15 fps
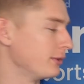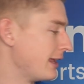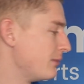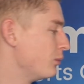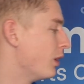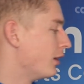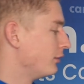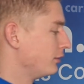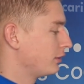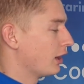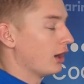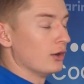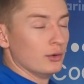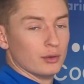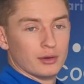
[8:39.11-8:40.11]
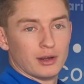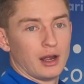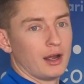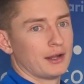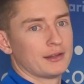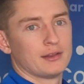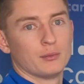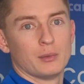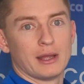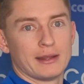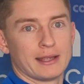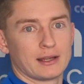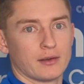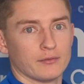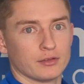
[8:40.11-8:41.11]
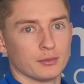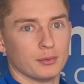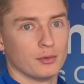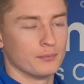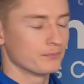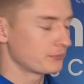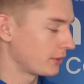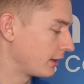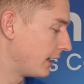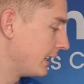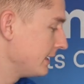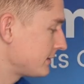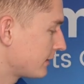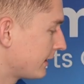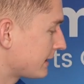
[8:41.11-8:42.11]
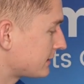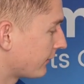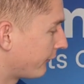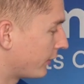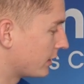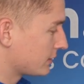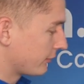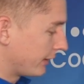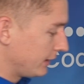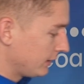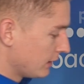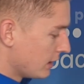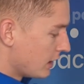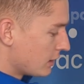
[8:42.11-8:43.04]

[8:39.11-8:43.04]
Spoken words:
they won't go higher than where they're comfortable. Okay, so that's the first thing.